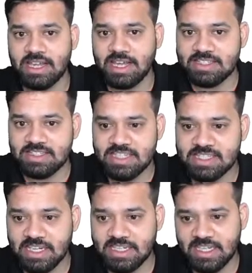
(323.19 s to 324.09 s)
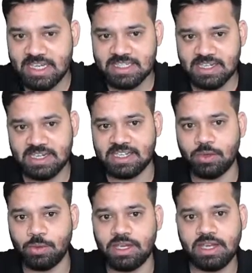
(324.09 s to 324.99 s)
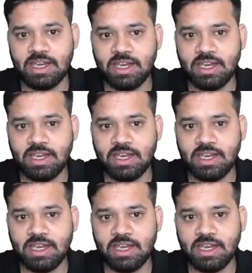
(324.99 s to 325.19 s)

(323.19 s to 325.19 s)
exchange ideas and innovate.